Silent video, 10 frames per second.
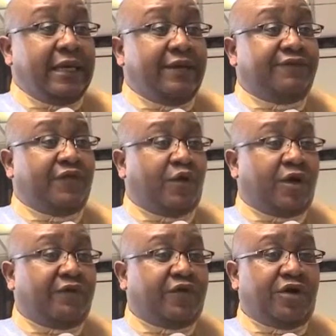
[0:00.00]
if the
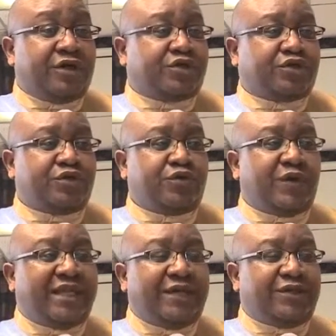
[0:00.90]
Word of God is true,
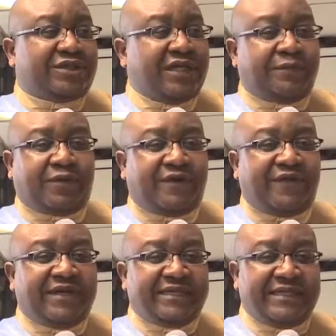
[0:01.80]
whether you see a
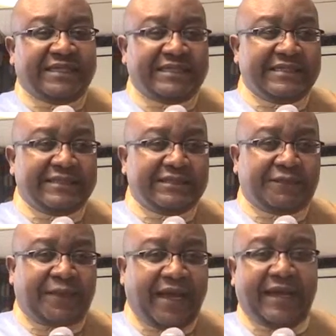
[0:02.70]
prophet in
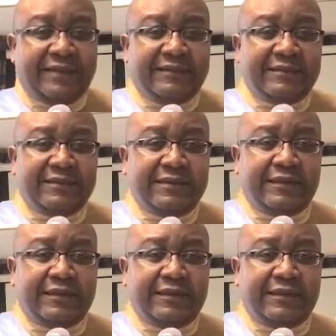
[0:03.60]
Japan